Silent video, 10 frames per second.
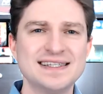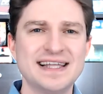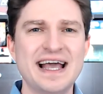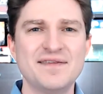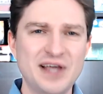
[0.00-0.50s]

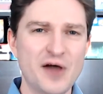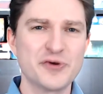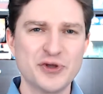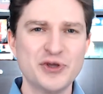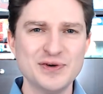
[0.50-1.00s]
You have the
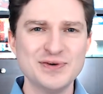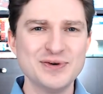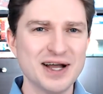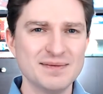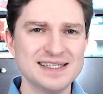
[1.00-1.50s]
other Q who
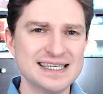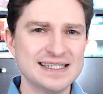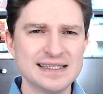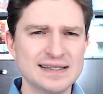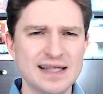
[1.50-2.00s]
comes in
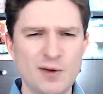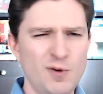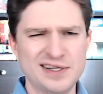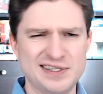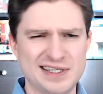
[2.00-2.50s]
and he's like,
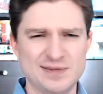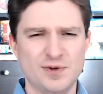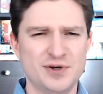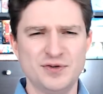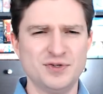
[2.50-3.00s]
"What is this?
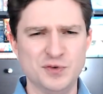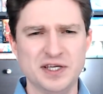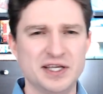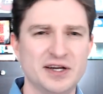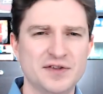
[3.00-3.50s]
What are you doing here?"